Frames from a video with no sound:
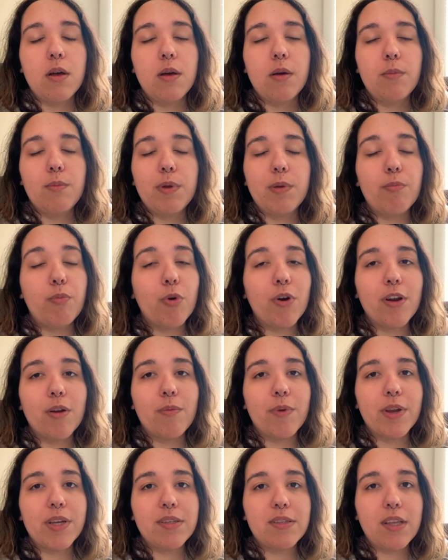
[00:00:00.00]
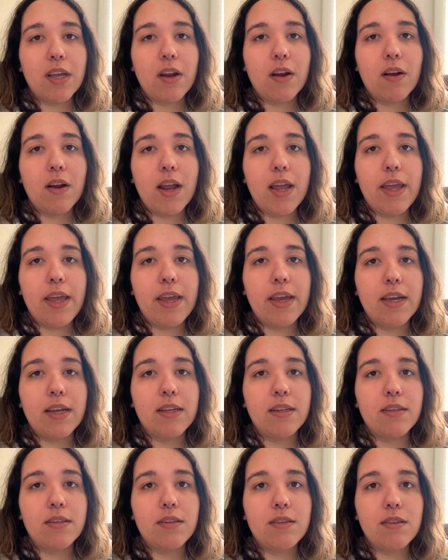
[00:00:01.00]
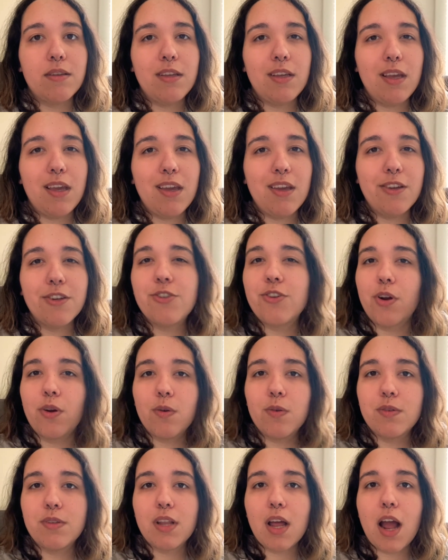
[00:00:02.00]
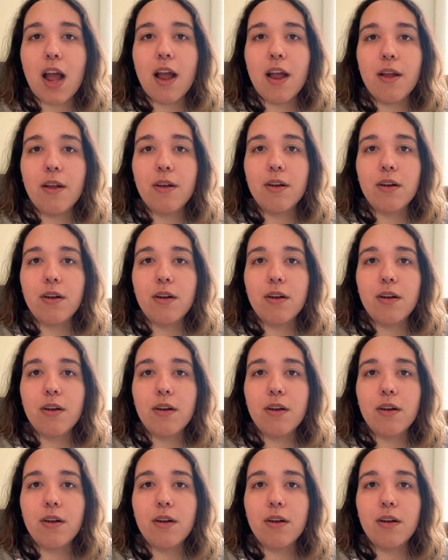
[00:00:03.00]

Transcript: been born and raised there, and the struggles that